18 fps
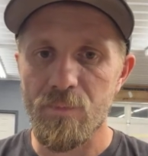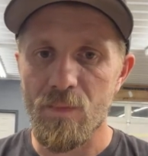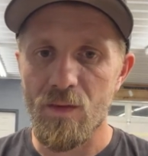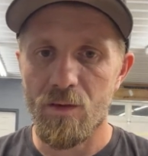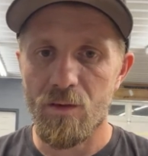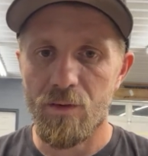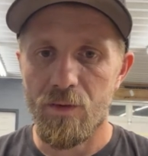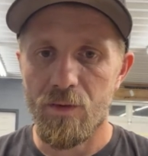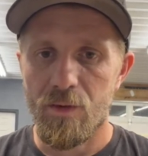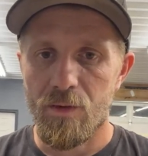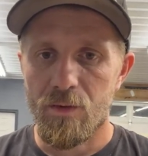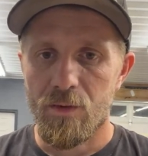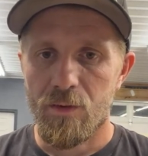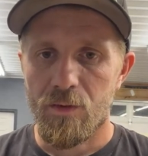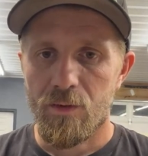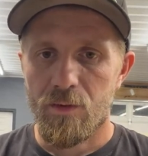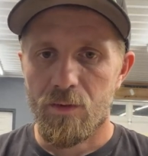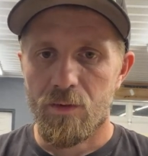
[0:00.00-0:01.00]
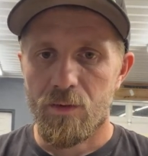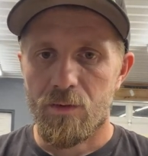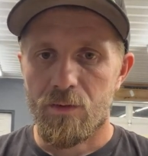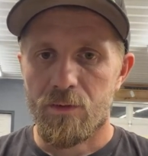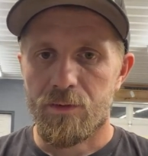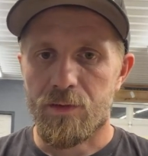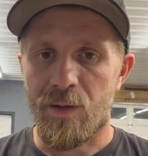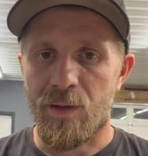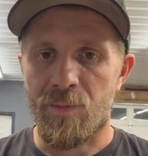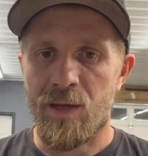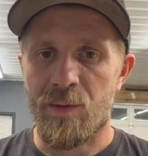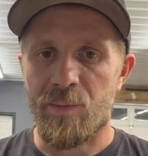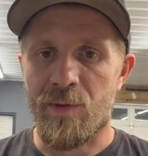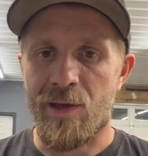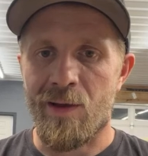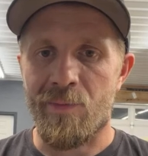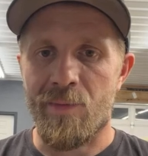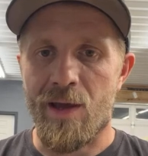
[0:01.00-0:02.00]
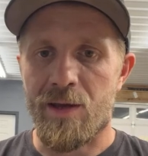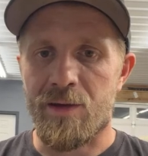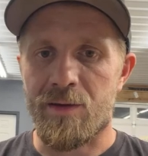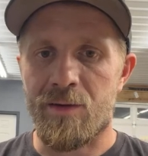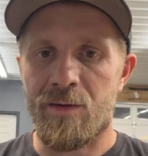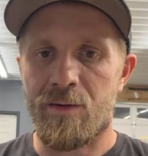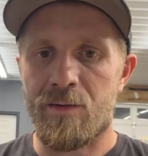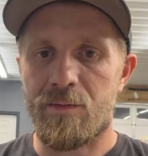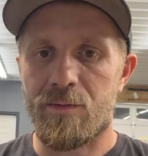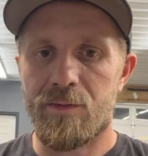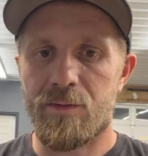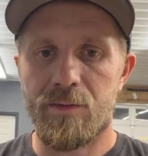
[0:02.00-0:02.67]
does that make Mal mad? No.